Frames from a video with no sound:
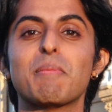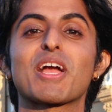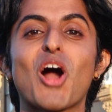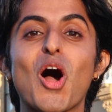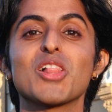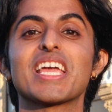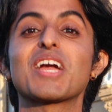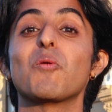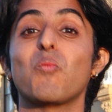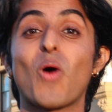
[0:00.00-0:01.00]
by
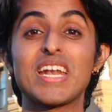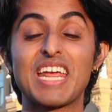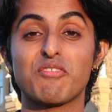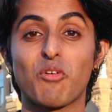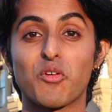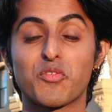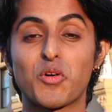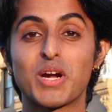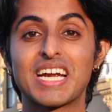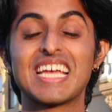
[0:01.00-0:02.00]
calling
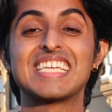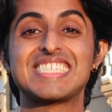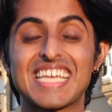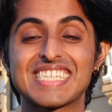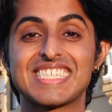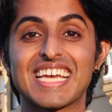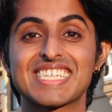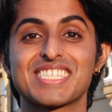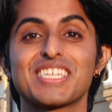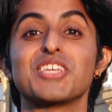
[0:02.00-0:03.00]

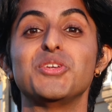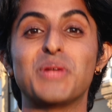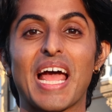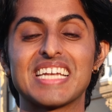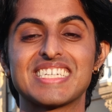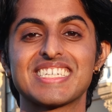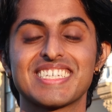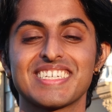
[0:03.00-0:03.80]
1-844-66-UNITE.